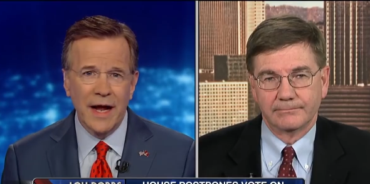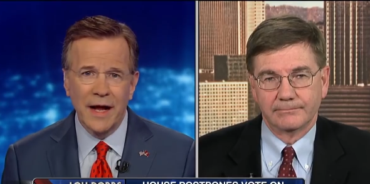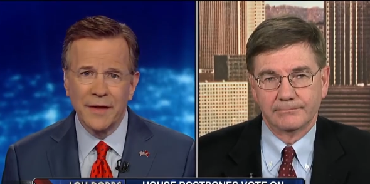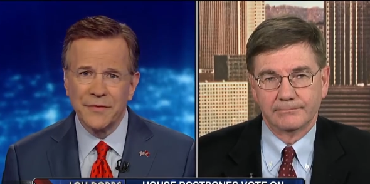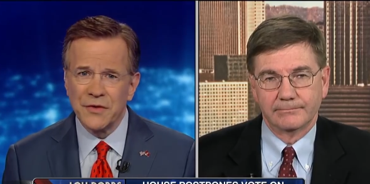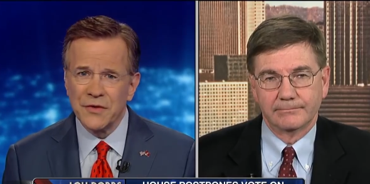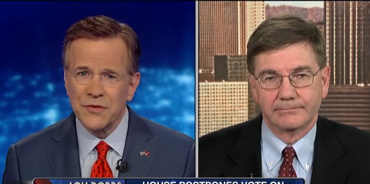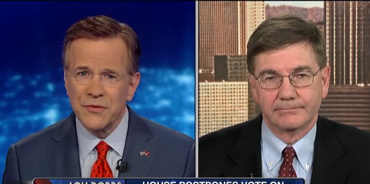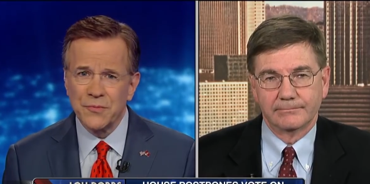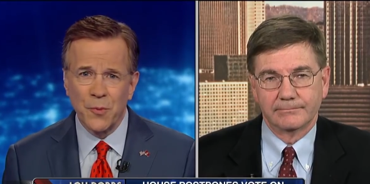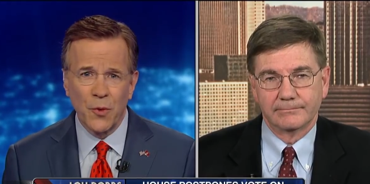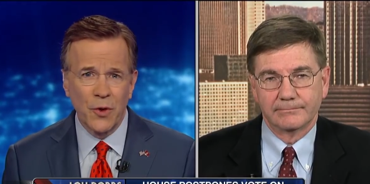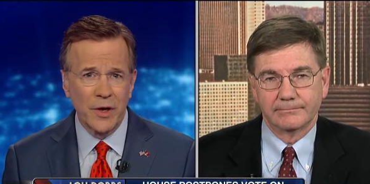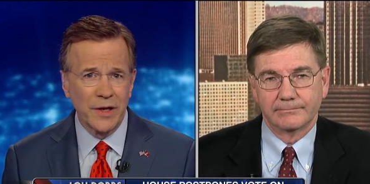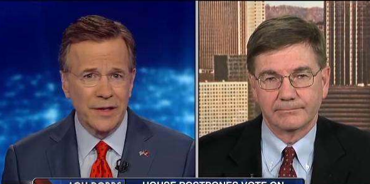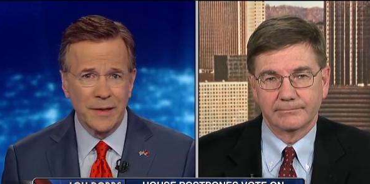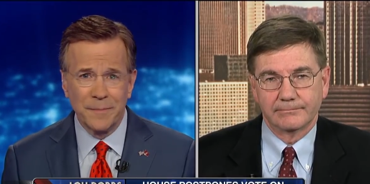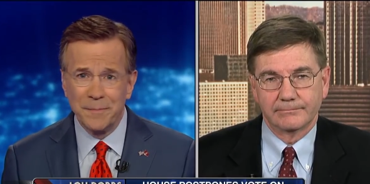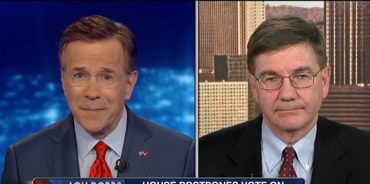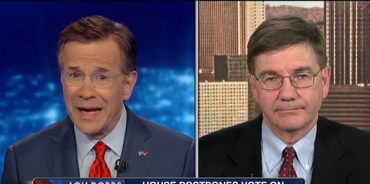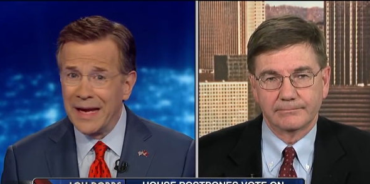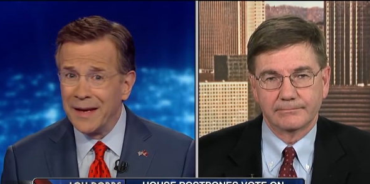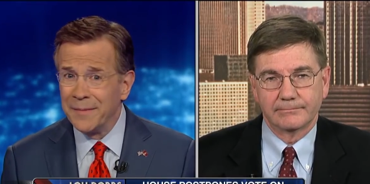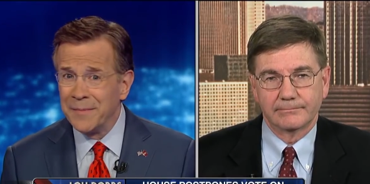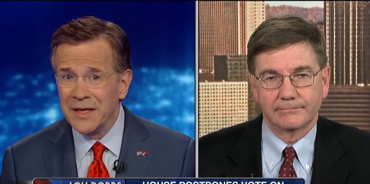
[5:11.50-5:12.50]
Speaker 1: out this morning
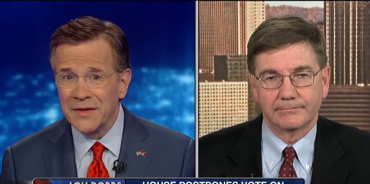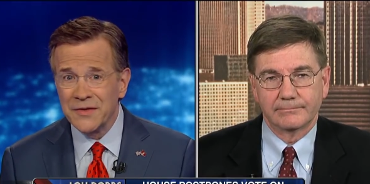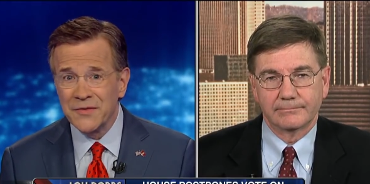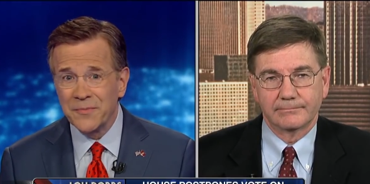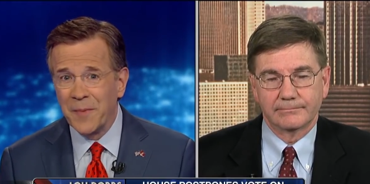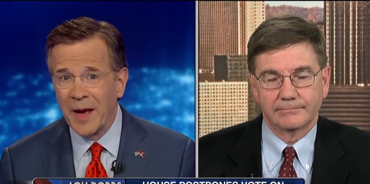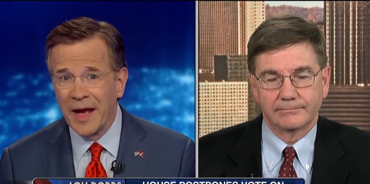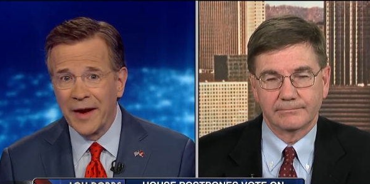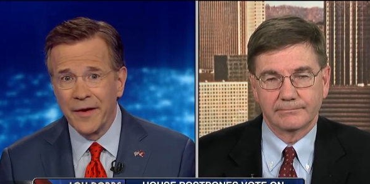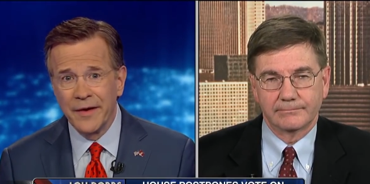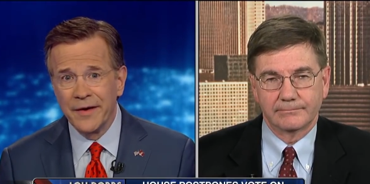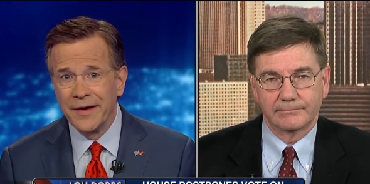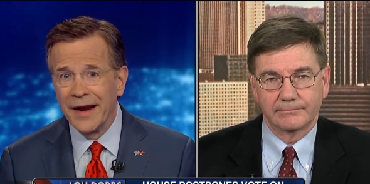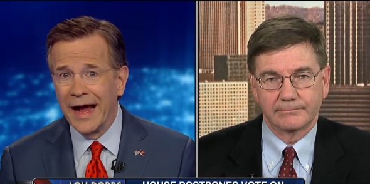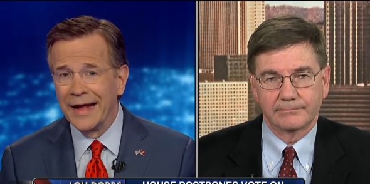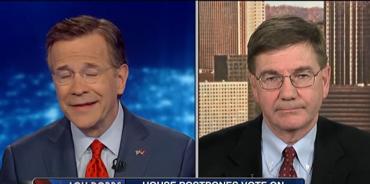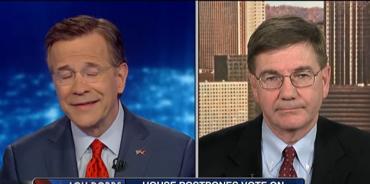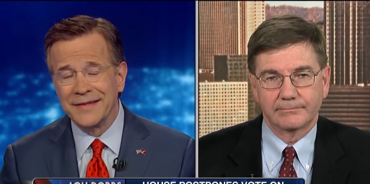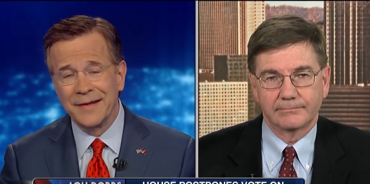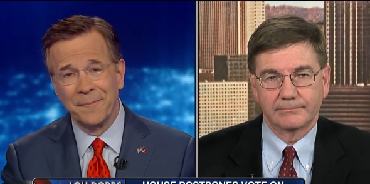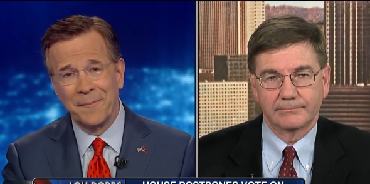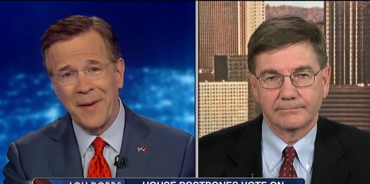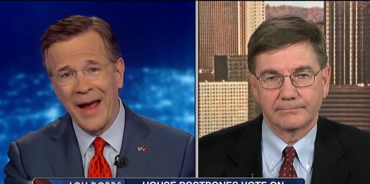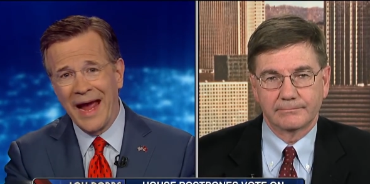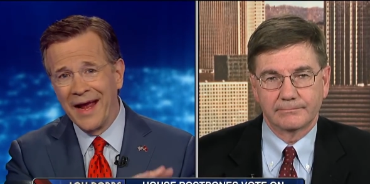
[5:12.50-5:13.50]
that maybe it's better not
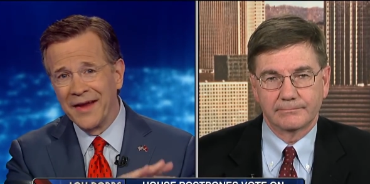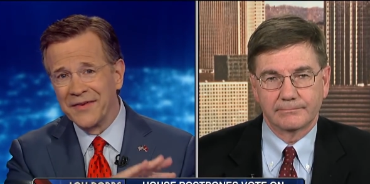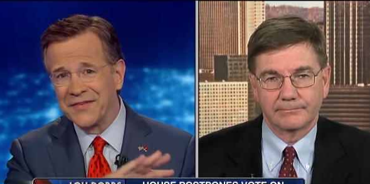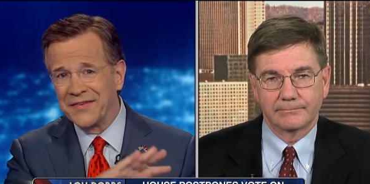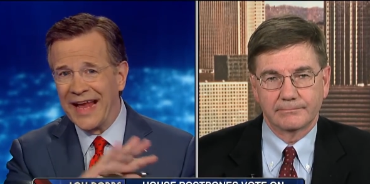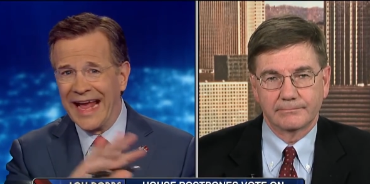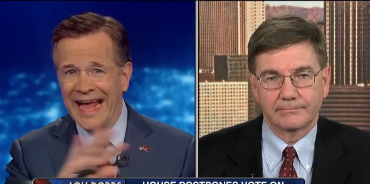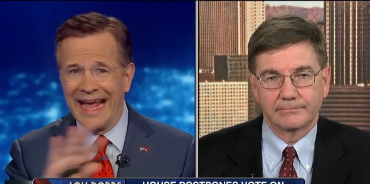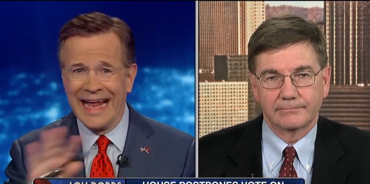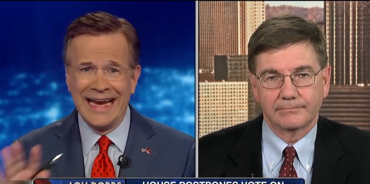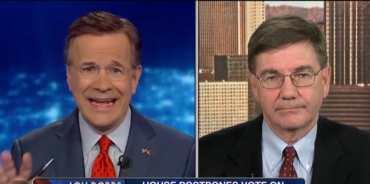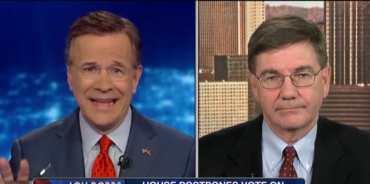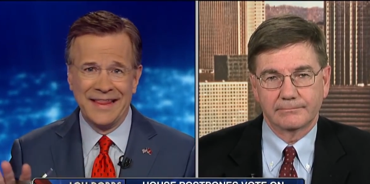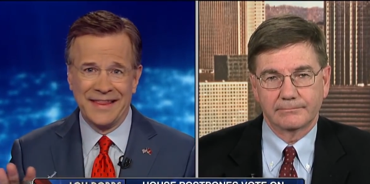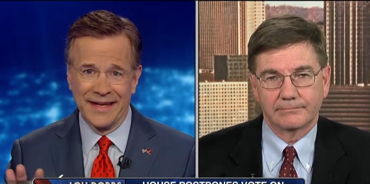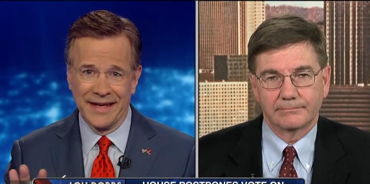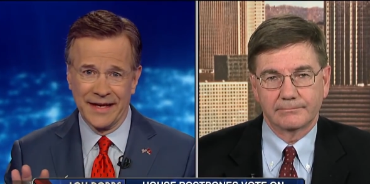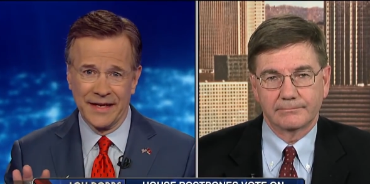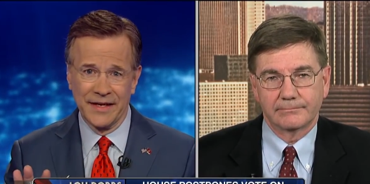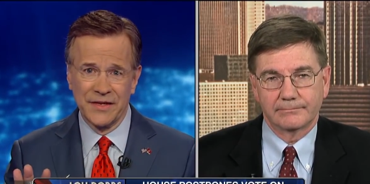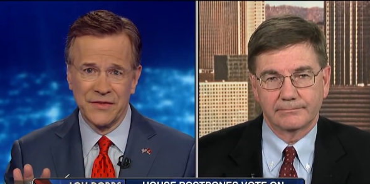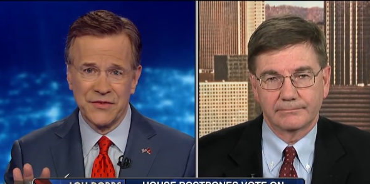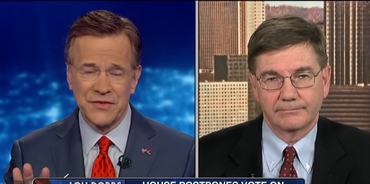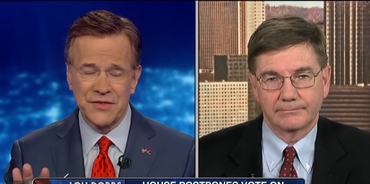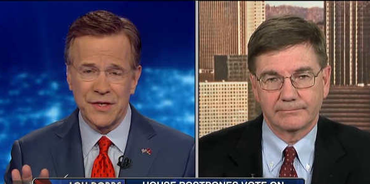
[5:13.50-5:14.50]
to pass
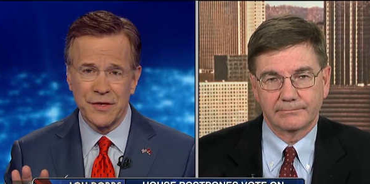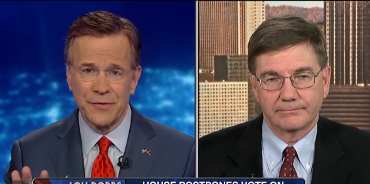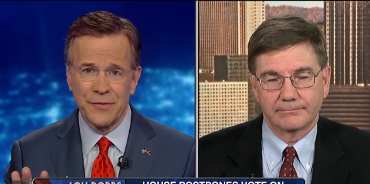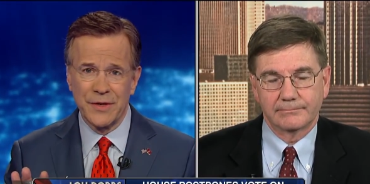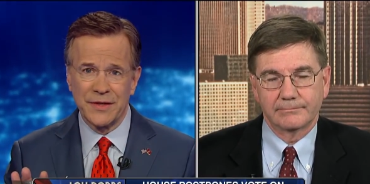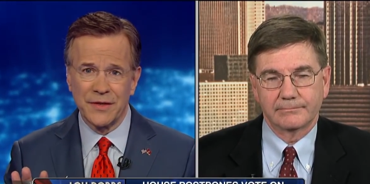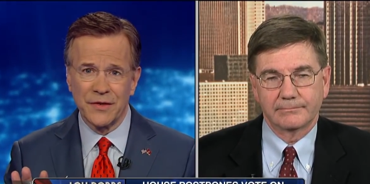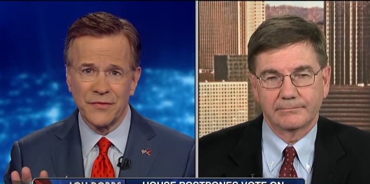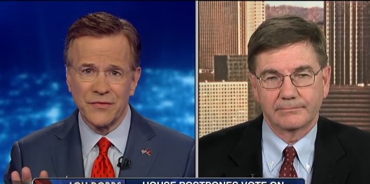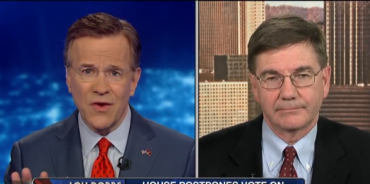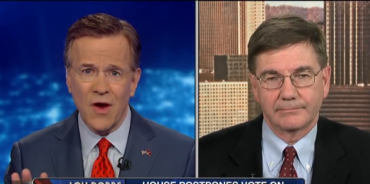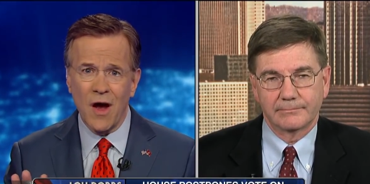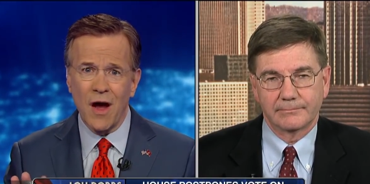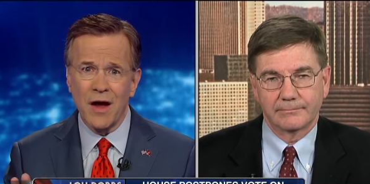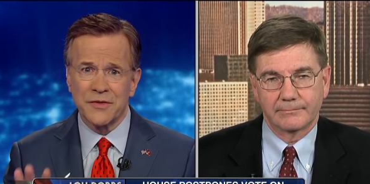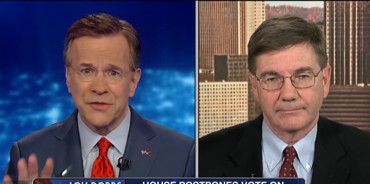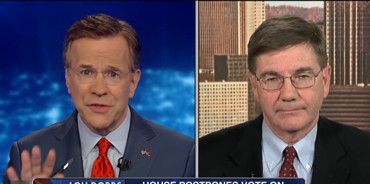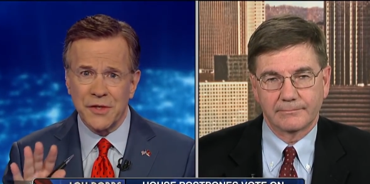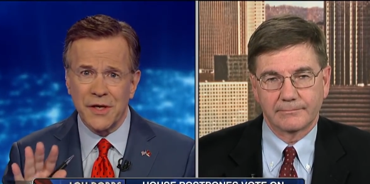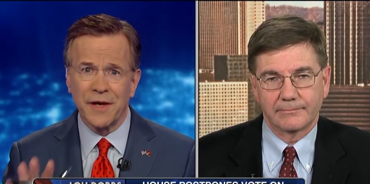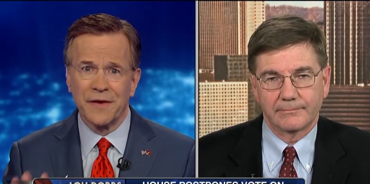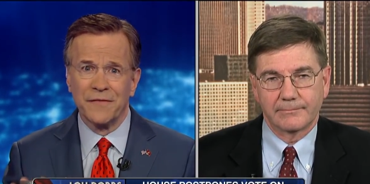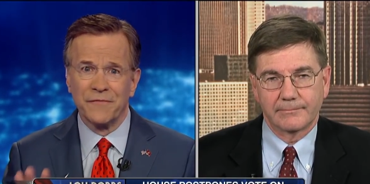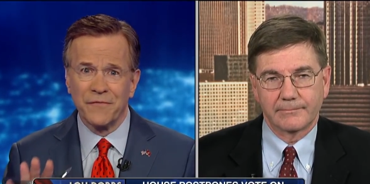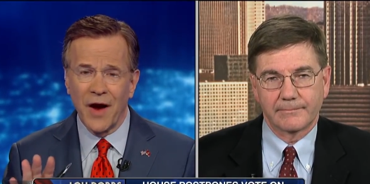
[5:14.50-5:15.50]
anything considering the
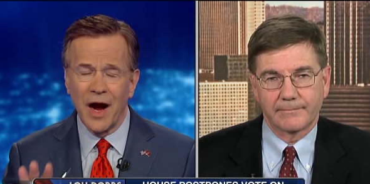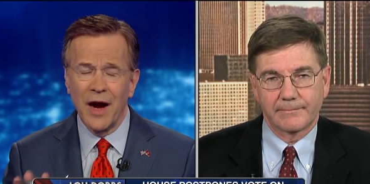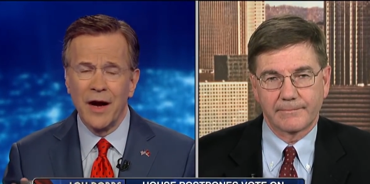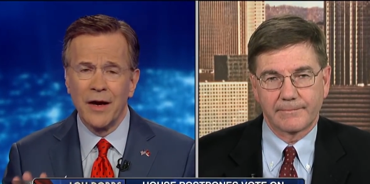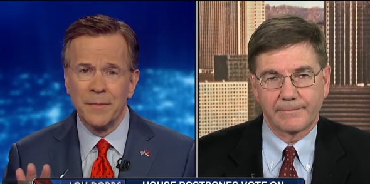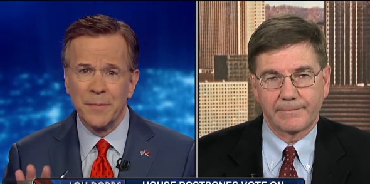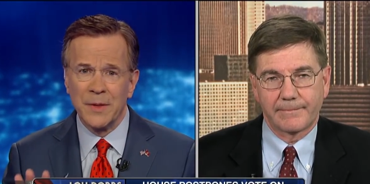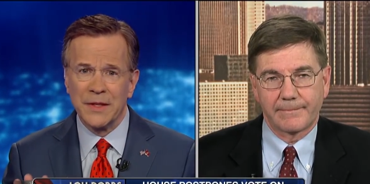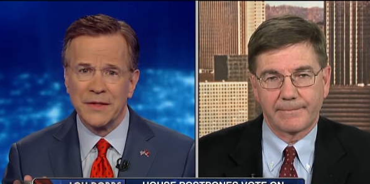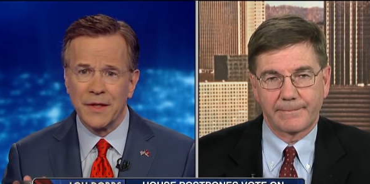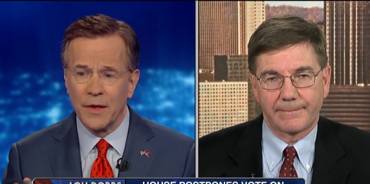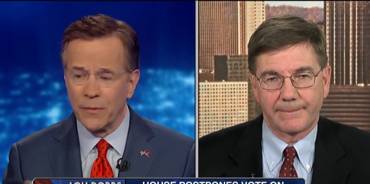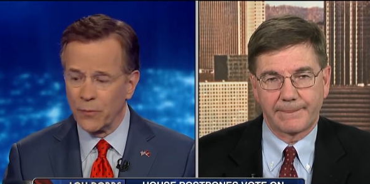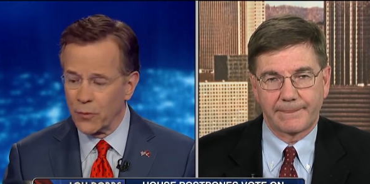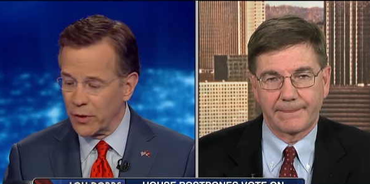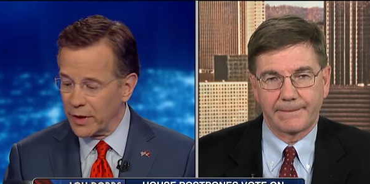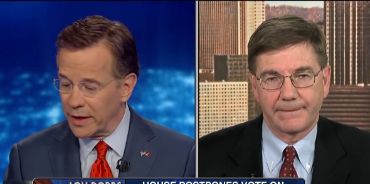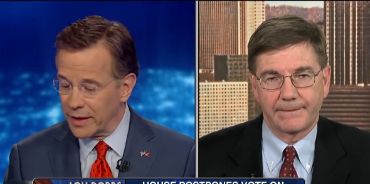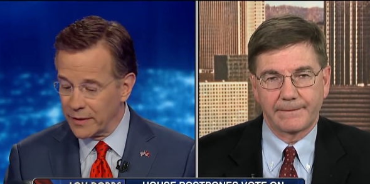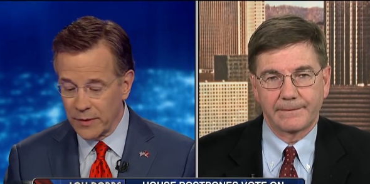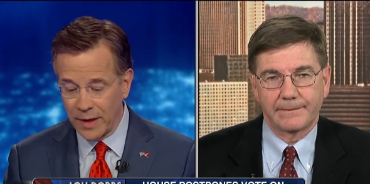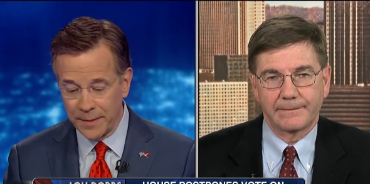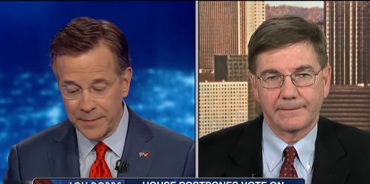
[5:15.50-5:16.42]
toxic environment that we're in.